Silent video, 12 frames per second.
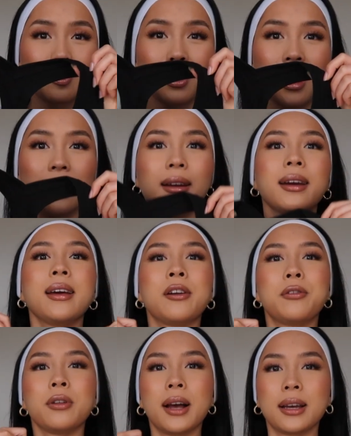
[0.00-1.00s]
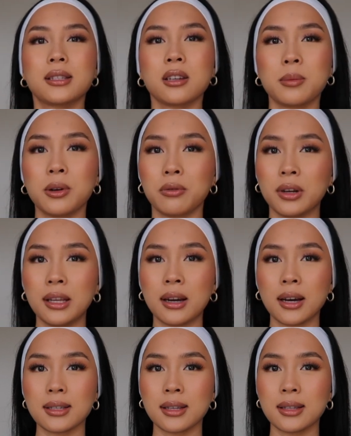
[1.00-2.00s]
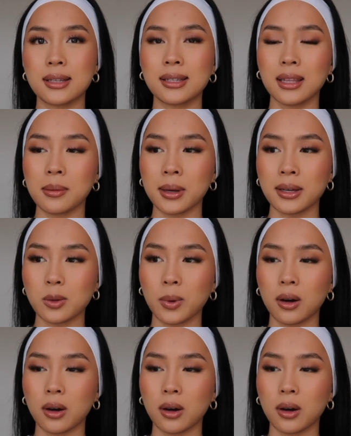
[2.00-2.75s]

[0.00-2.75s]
is black and I feel like it's gonna be really nice and slimming as